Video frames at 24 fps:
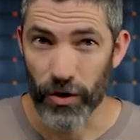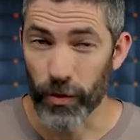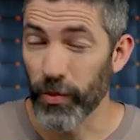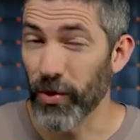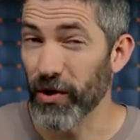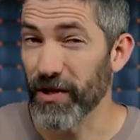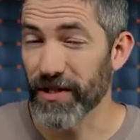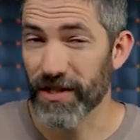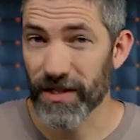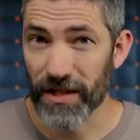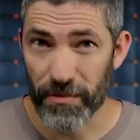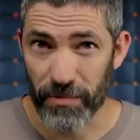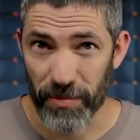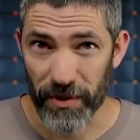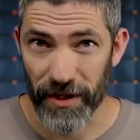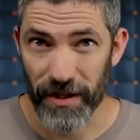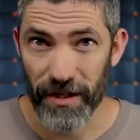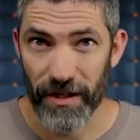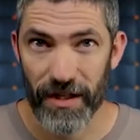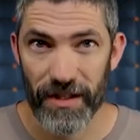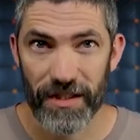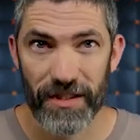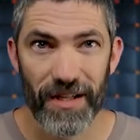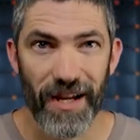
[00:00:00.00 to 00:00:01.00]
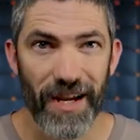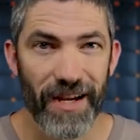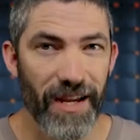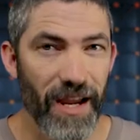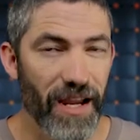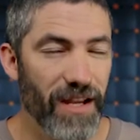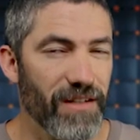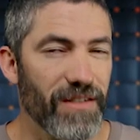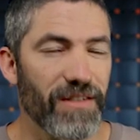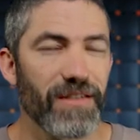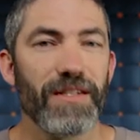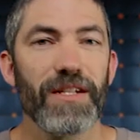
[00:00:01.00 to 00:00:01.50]
So put simply, it's like
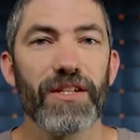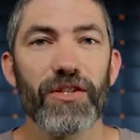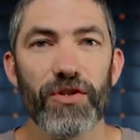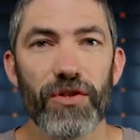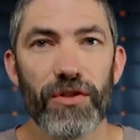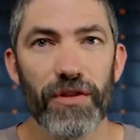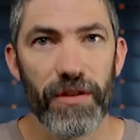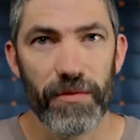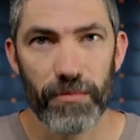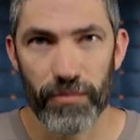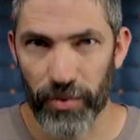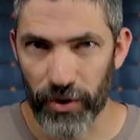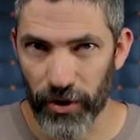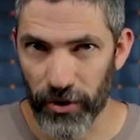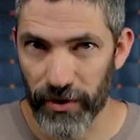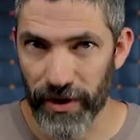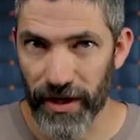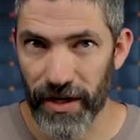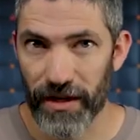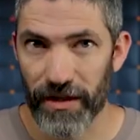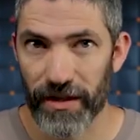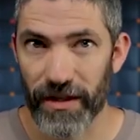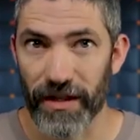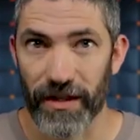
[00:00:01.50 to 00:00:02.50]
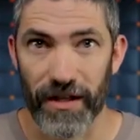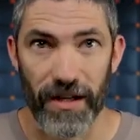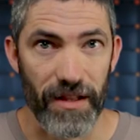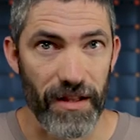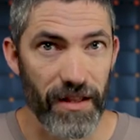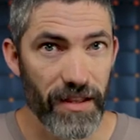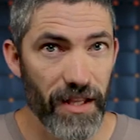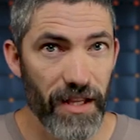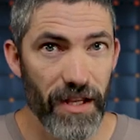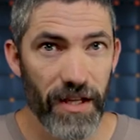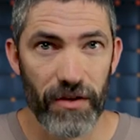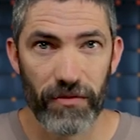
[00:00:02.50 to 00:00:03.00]
a digital employee that can
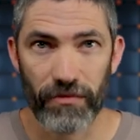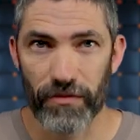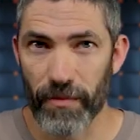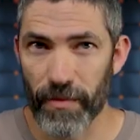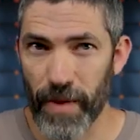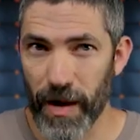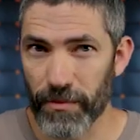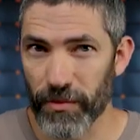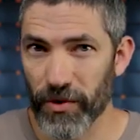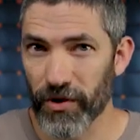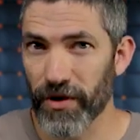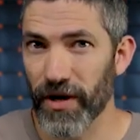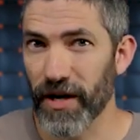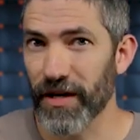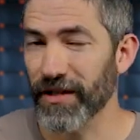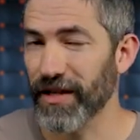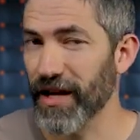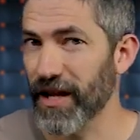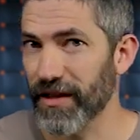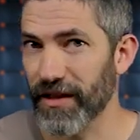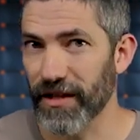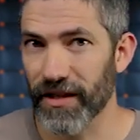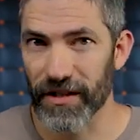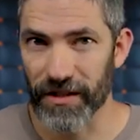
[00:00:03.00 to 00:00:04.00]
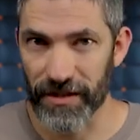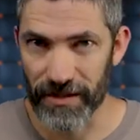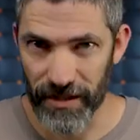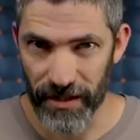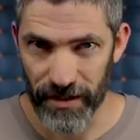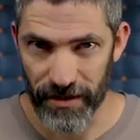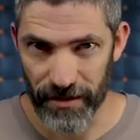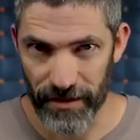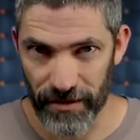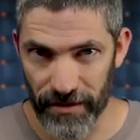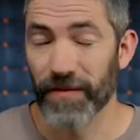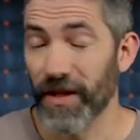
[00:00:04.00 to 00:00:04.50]
think, remember, and get things
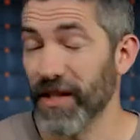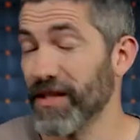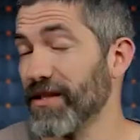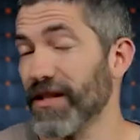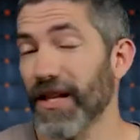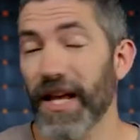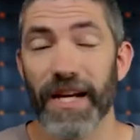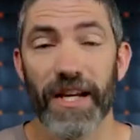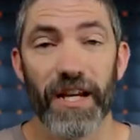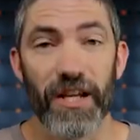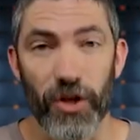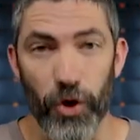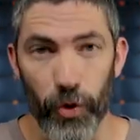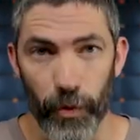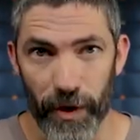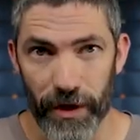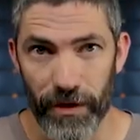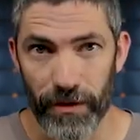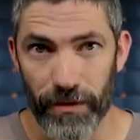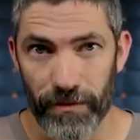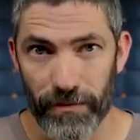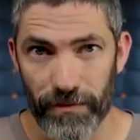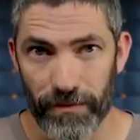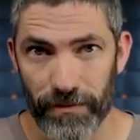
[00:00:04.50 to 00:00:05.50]
done. It's like a human.